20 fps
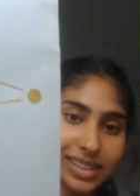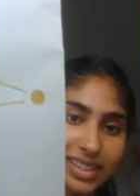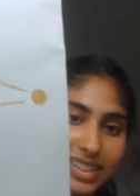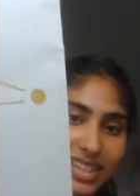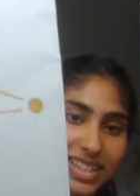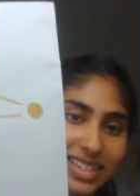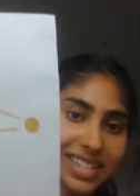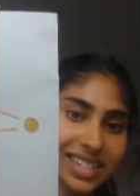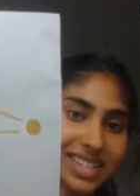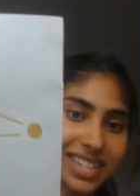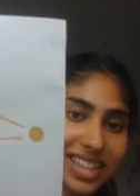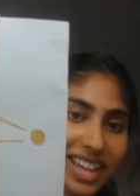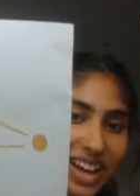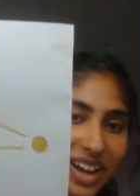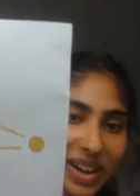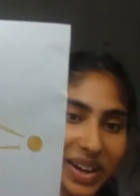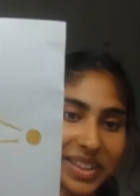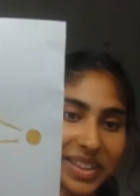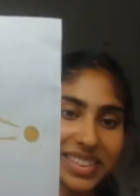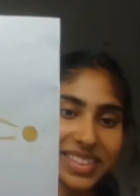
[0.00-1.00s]
This is the
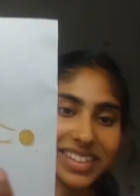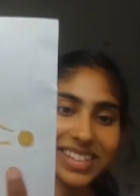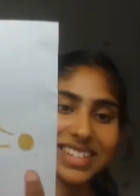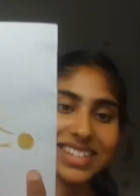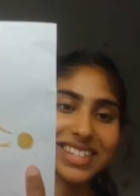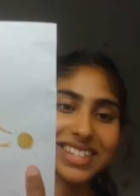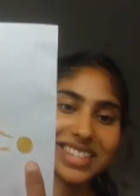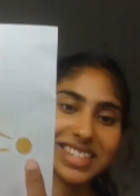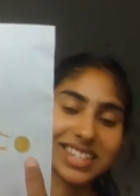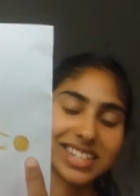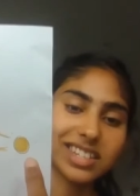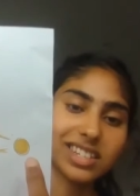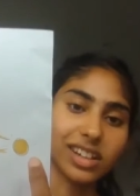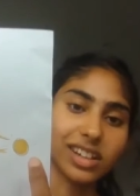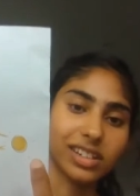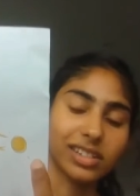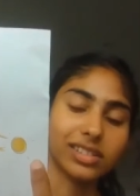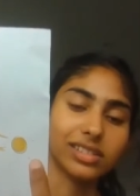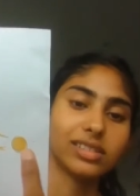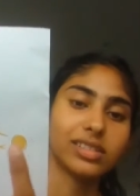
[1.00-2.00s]
Earth, this is the
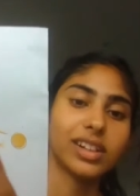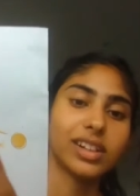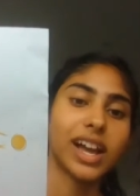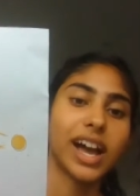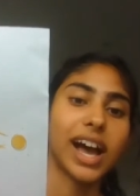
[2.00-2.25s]
Sun.